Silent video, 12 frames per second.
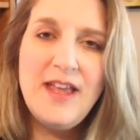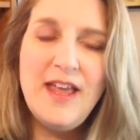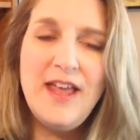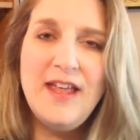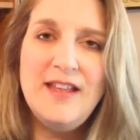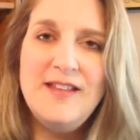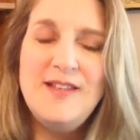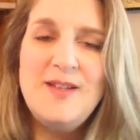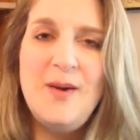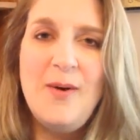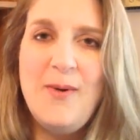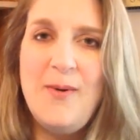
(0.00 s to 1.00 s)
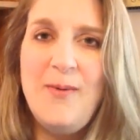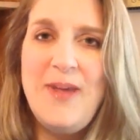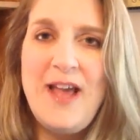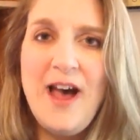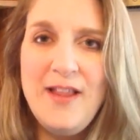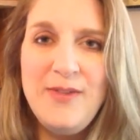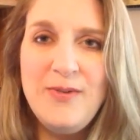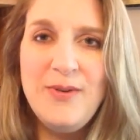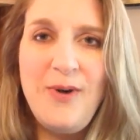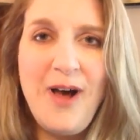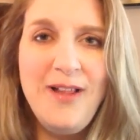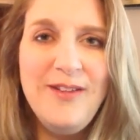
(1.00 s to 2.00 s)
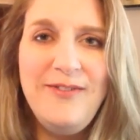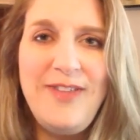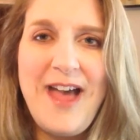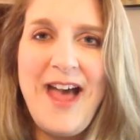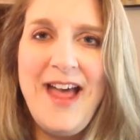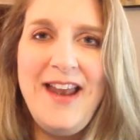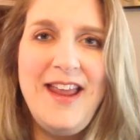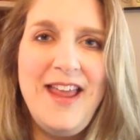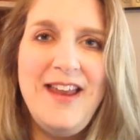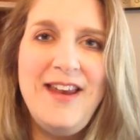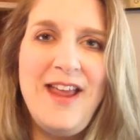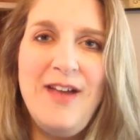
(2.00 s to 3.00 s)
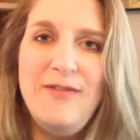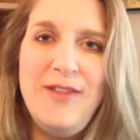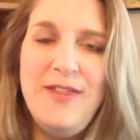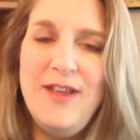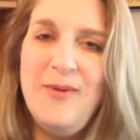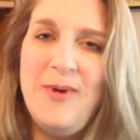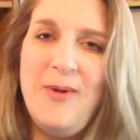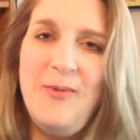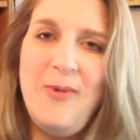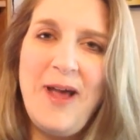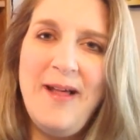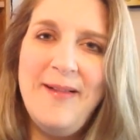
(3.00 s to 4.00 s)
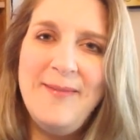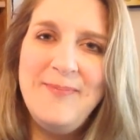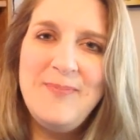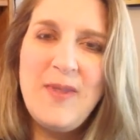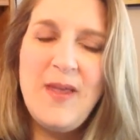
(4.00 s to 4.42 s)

And so we got through all of that and everything went well.